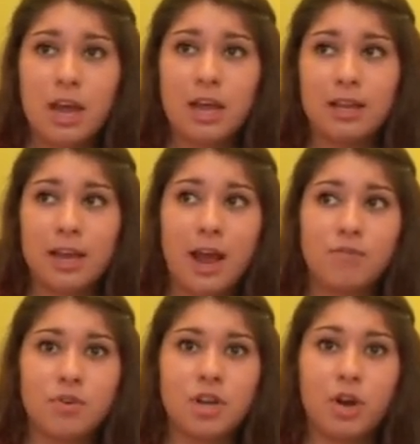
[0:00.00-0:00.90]
and like
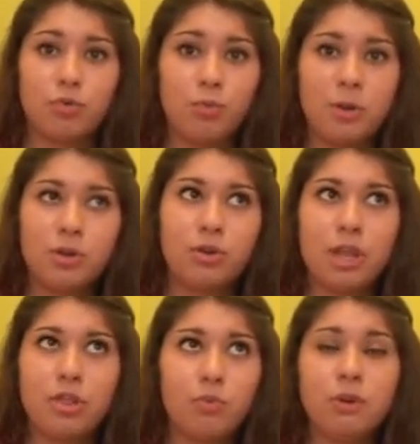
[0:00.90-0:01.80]
have an entire room there,
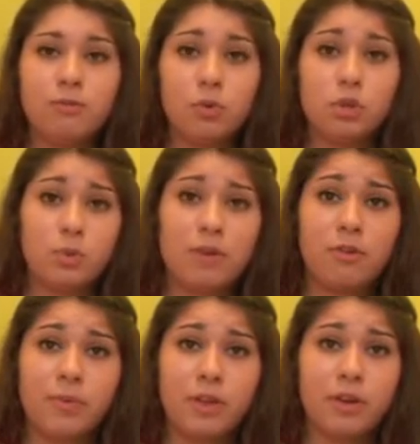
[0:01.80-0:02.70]
like three floors away
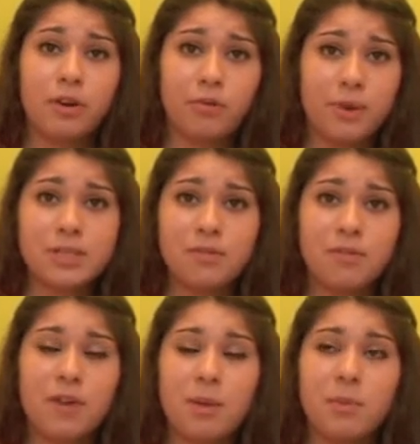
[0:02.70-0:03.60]
from the rest of
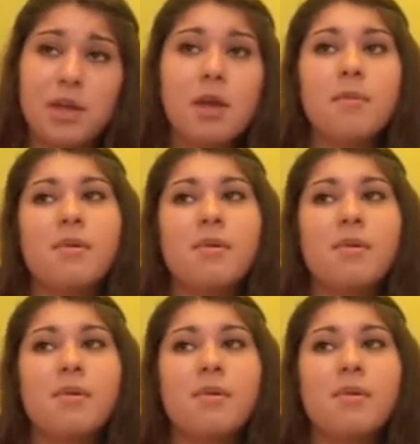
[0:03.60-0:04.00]
the family.